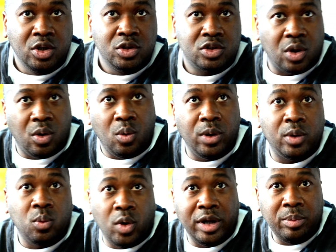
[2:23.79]
So
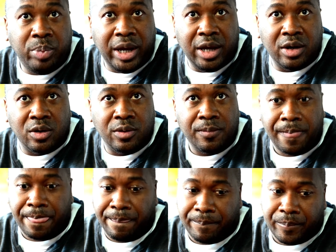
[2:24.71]
when one painter,
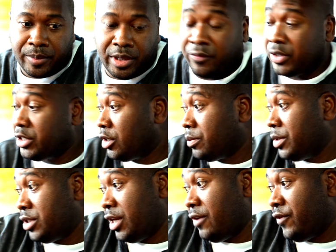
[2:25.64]
if it took me
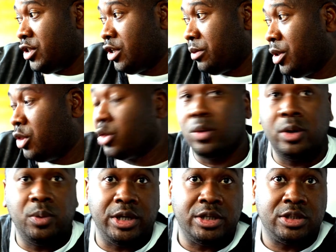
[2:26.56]

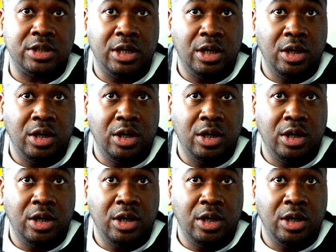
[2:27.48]
3 weeks,